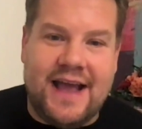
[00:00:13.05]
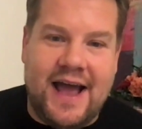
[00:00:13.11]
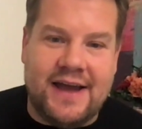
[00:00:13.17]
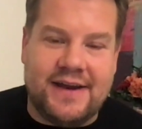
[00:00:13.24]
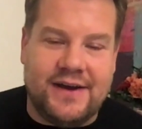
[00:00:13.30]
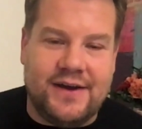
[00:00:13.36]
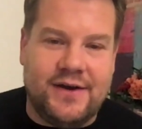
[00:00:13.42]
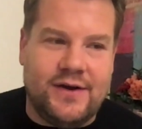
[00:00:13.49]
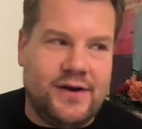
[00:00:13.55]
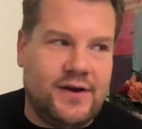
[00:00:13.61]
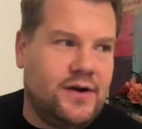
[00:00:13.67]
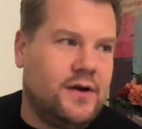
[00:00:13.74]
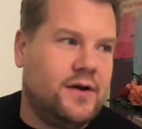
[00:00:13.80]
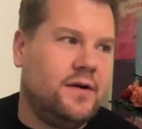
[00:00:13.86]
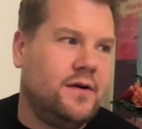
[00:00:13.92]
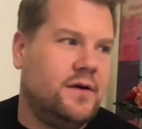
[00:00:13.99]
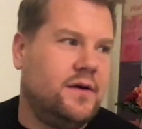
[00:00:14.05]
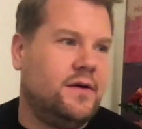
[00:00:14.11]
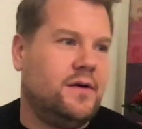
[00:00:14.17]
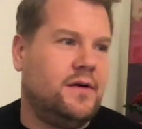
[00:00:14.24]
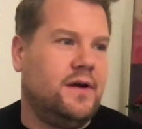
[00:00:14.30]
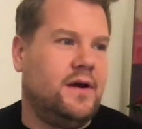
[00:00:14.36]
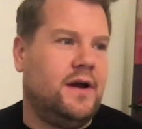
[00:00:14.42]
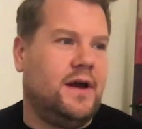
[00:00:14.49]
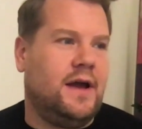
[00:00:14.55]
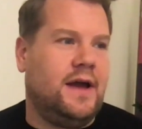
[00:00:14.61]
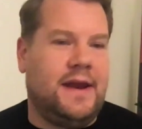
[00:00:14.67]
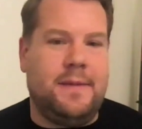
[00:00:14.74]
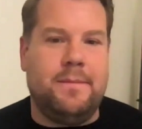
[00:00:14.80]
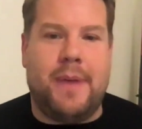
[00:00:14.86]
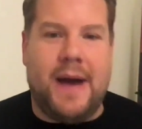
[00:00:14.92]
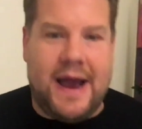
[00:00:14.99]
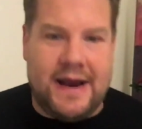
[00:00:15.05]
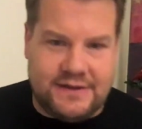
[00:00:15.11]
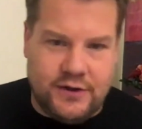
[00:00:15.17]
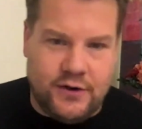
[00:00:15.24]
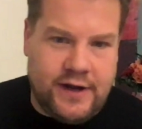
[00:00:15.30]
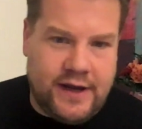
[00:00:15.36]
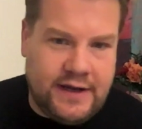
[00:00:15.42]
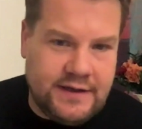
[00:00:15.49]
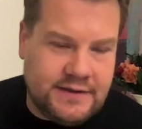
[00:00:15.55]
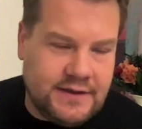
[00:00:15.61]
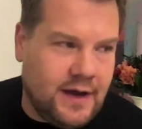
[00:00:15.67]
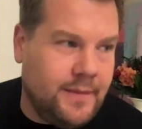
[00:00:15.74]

had an impact on it.